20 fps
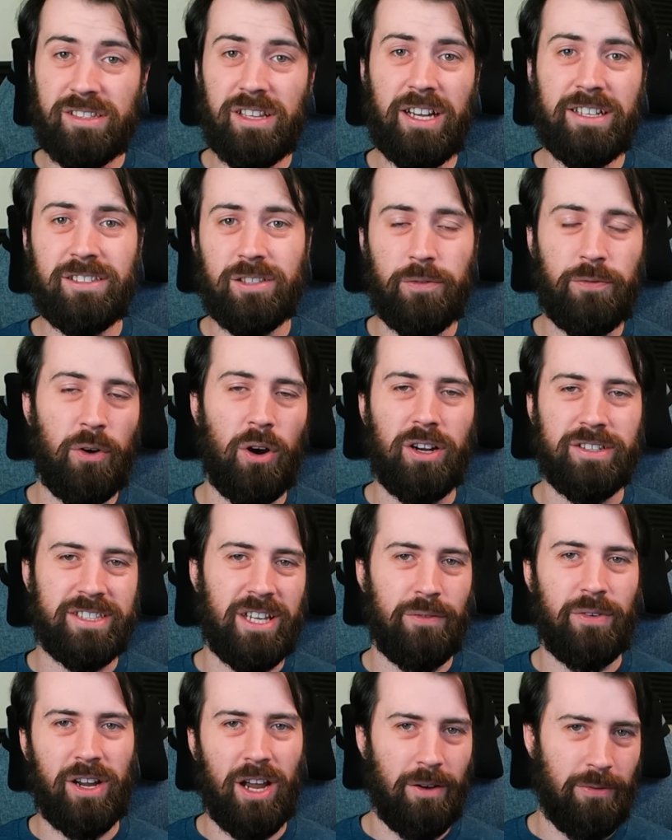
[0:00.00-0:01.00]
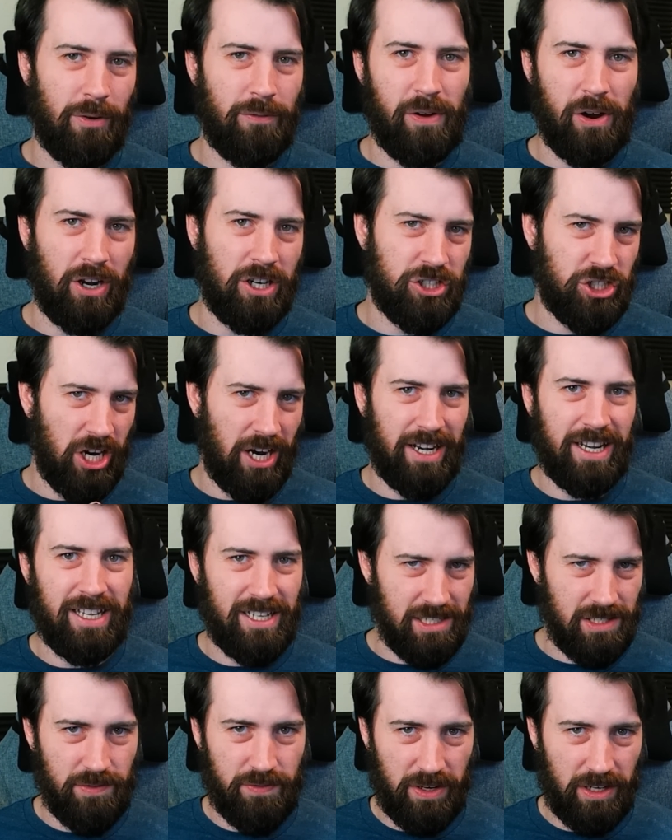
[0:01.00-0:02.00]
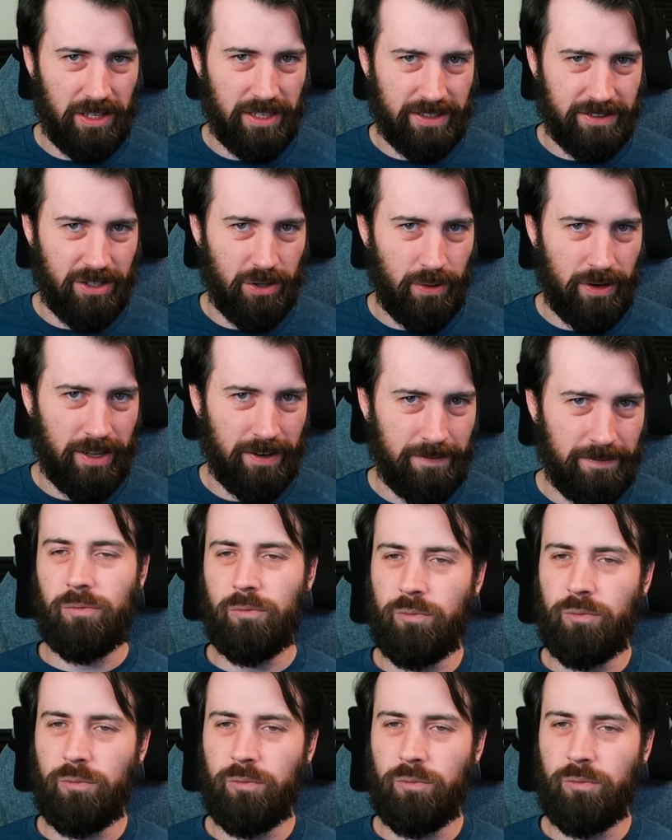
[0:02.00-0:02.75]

line so far is giving off a very Chinese feeling to it,